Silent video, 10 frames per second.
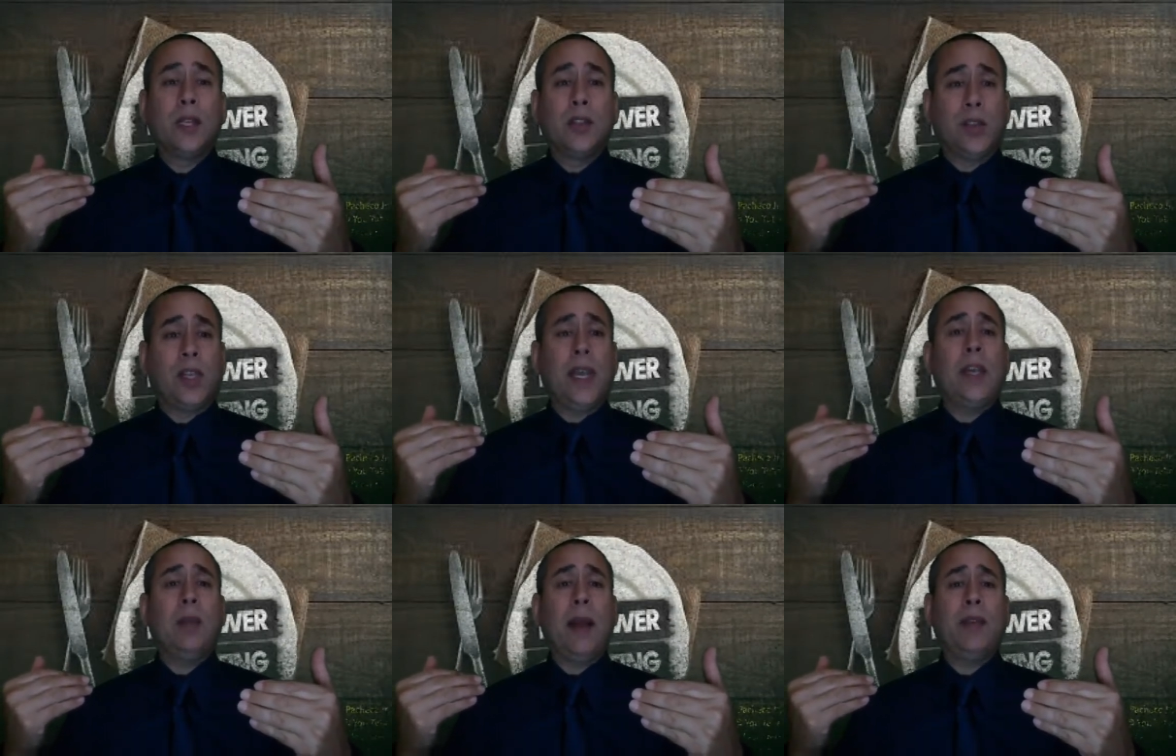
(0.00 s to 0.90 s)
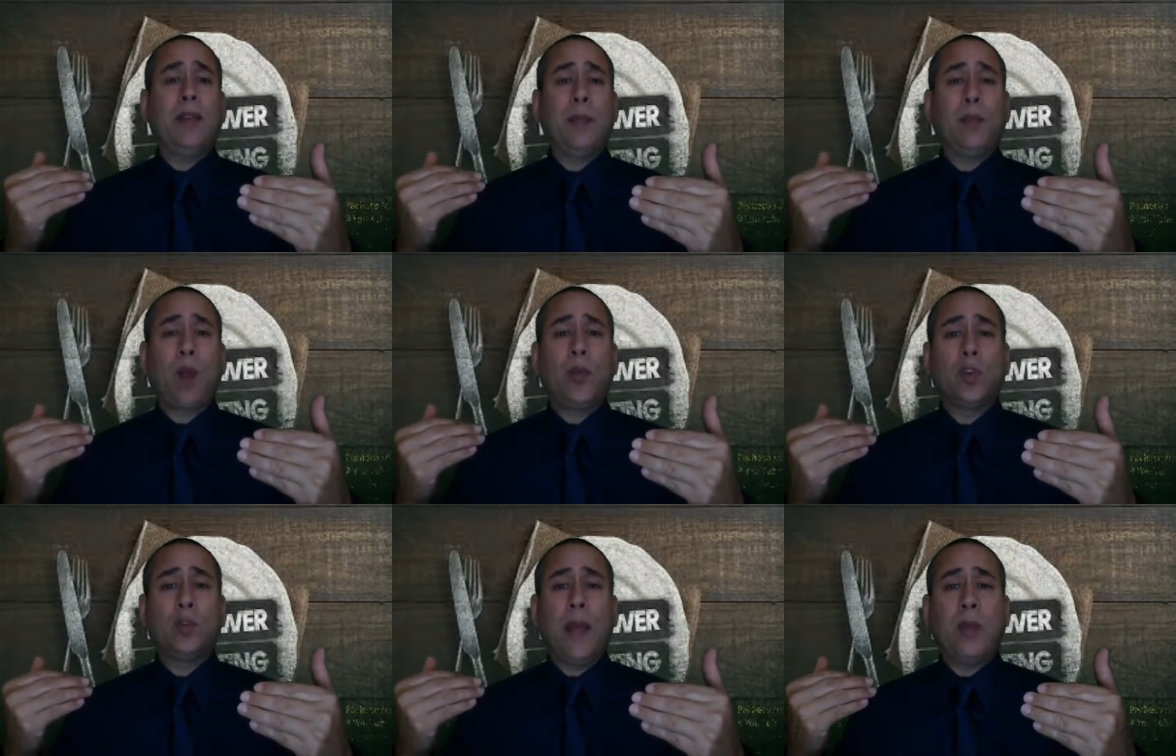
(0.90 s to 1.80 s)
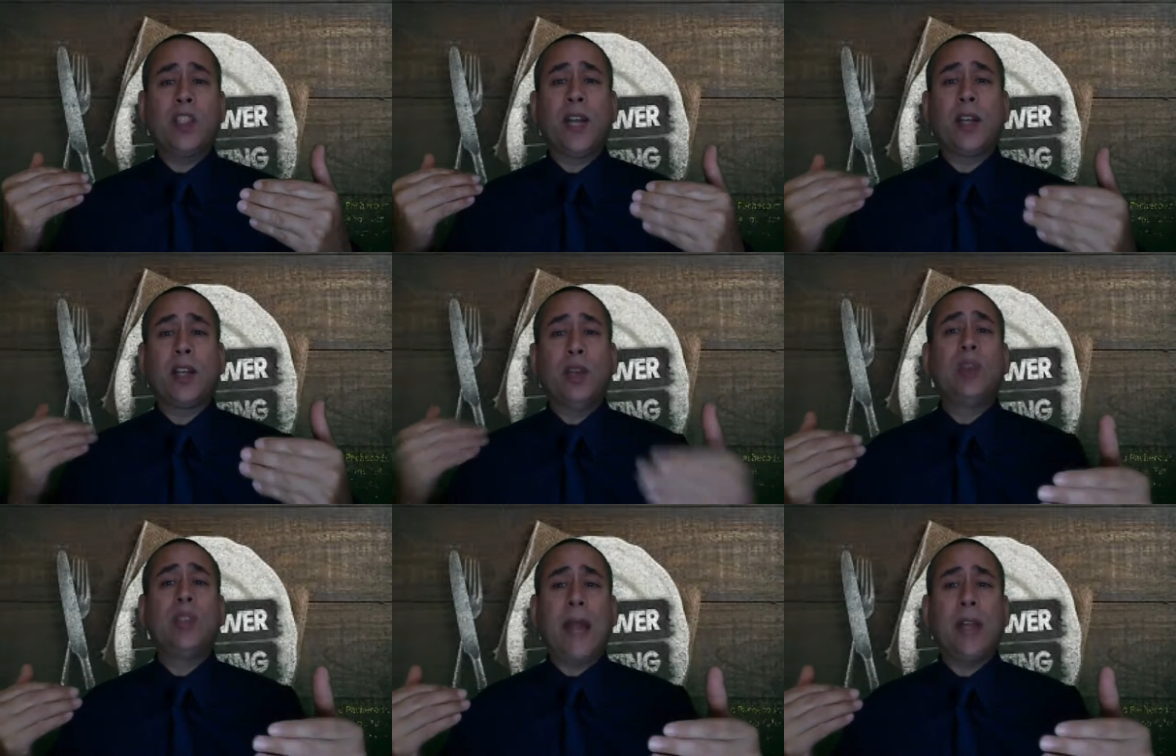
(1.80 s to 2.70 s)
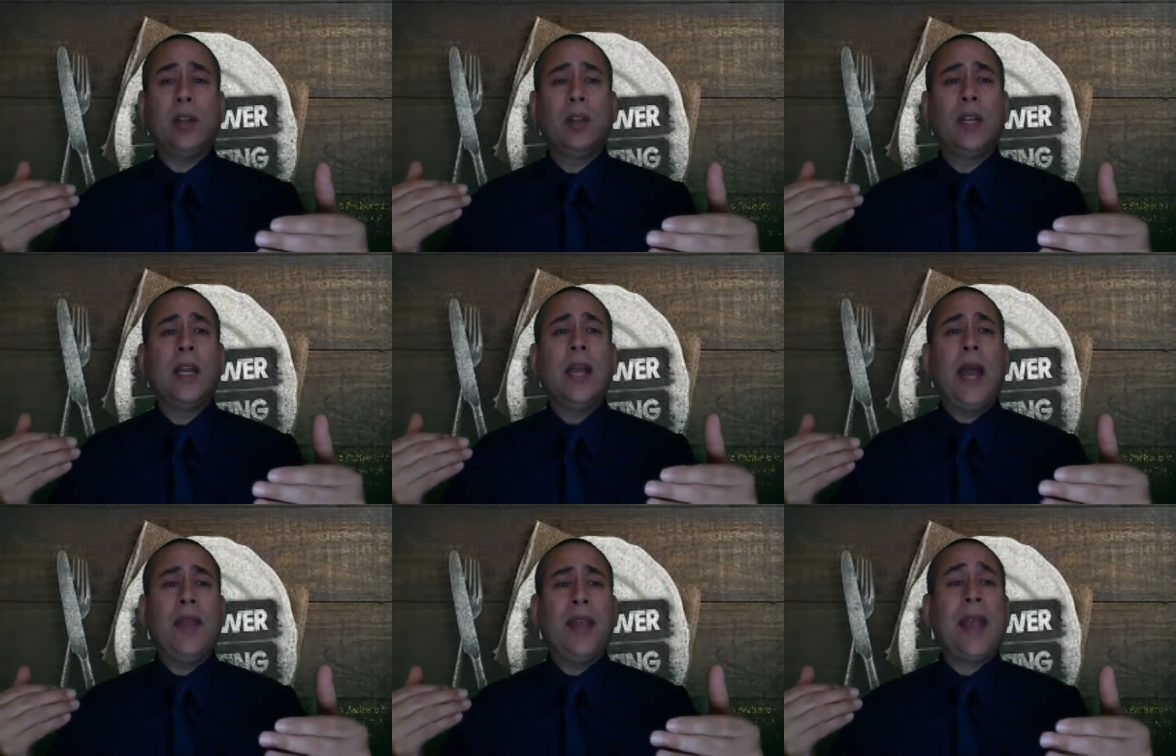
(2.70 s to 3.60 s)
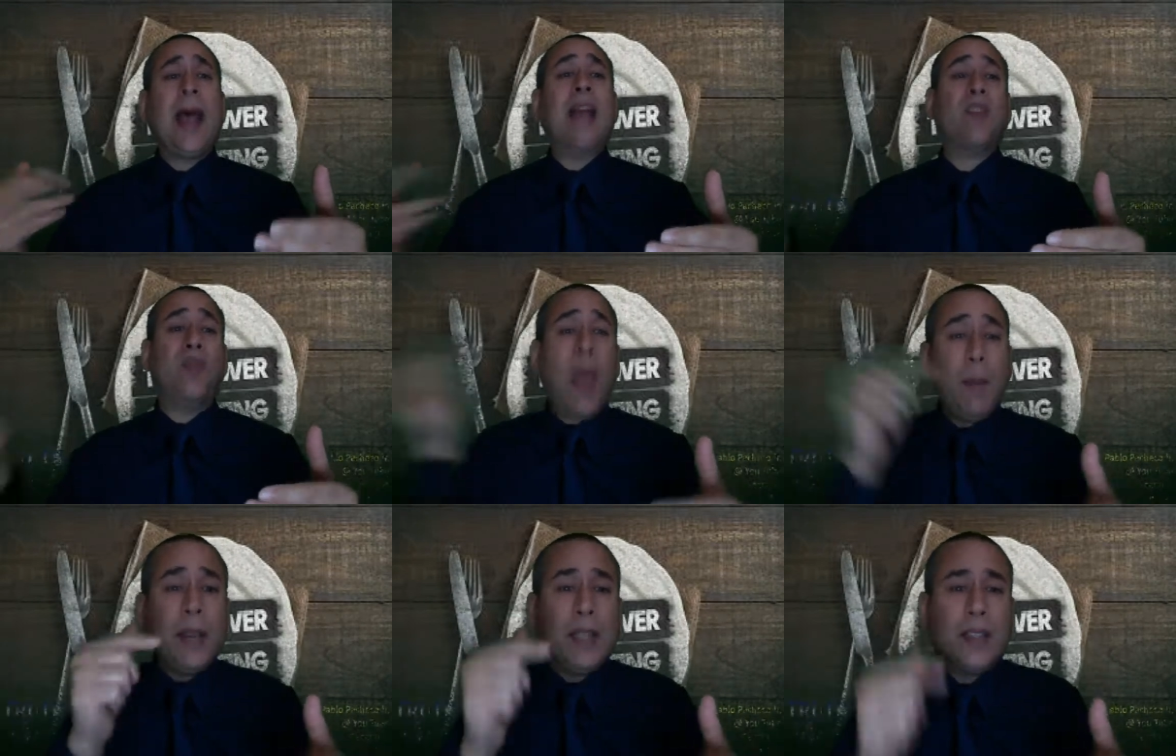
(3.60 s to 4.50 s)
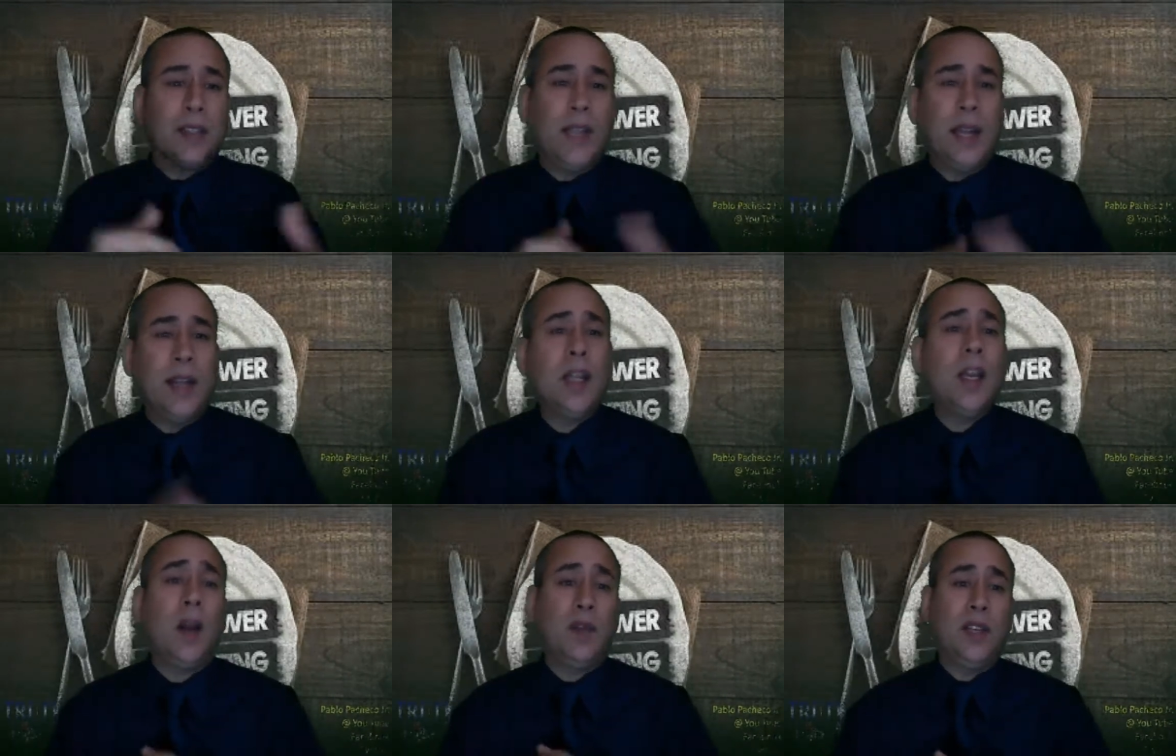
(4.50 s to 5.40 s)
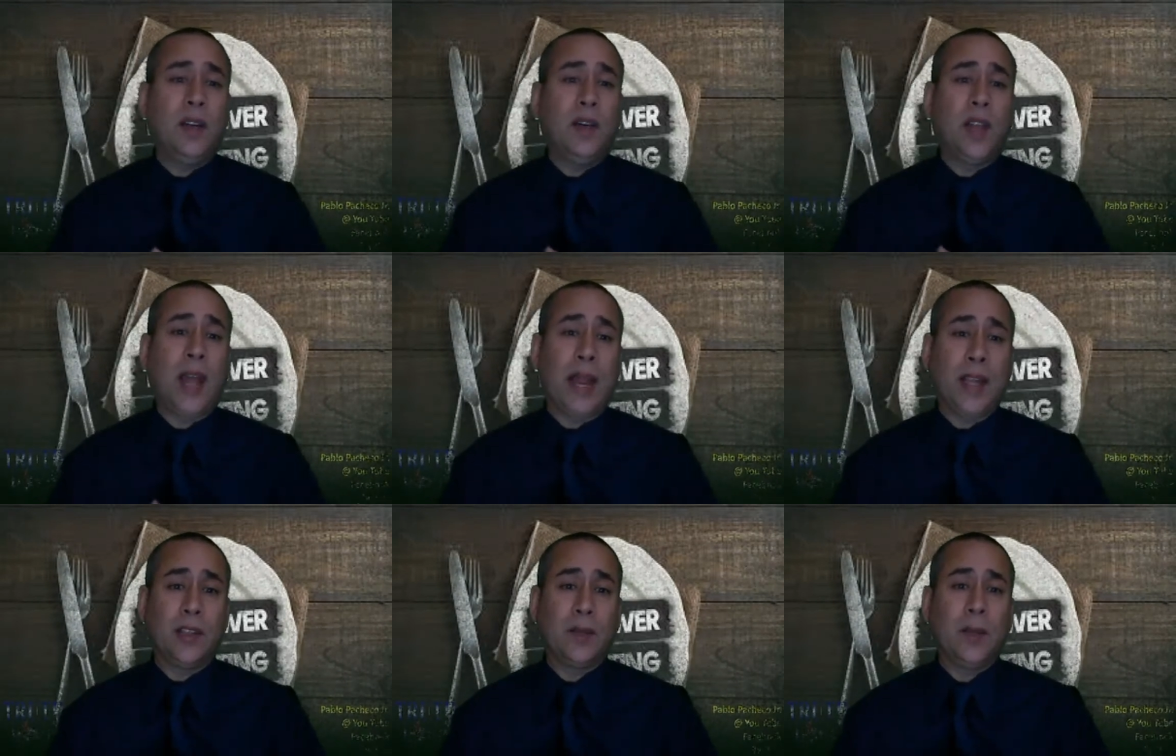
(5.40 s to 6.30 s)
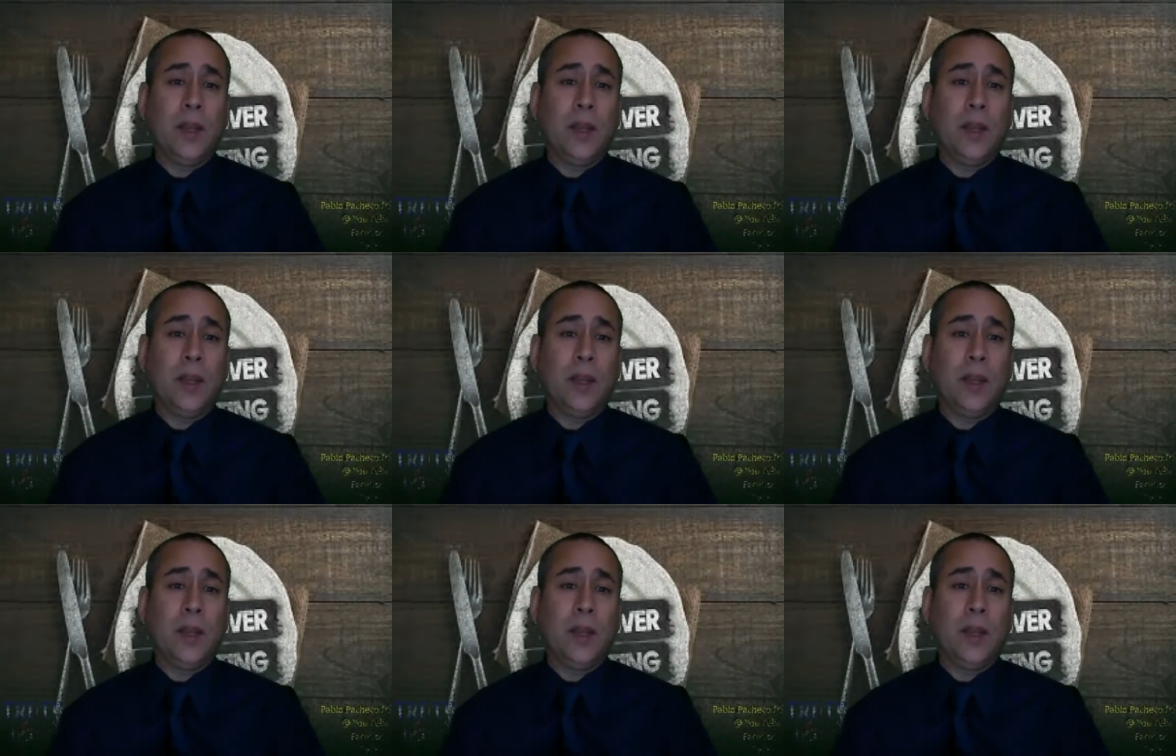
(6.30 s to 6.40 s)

So the king commanded, they brought those men which had accused Daniel, and they cast them into the den of, of the lions.